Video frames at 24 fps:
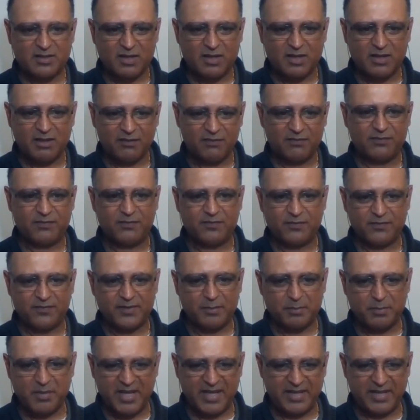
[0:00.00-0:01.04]
and all that other
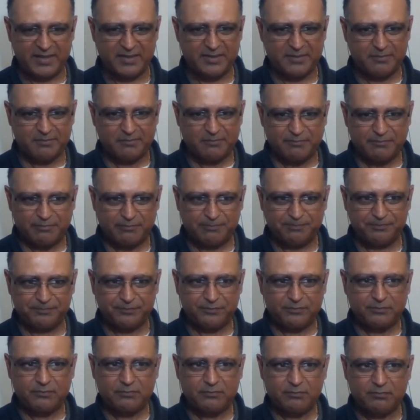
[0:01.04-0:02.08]
stuff is
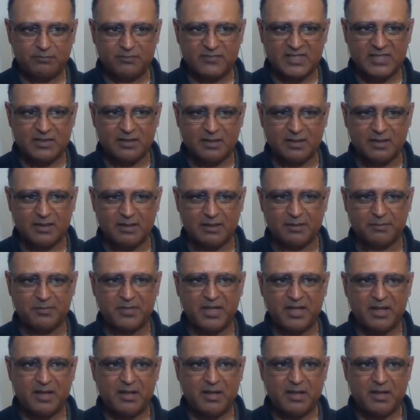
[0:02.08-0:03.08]
because of the bite.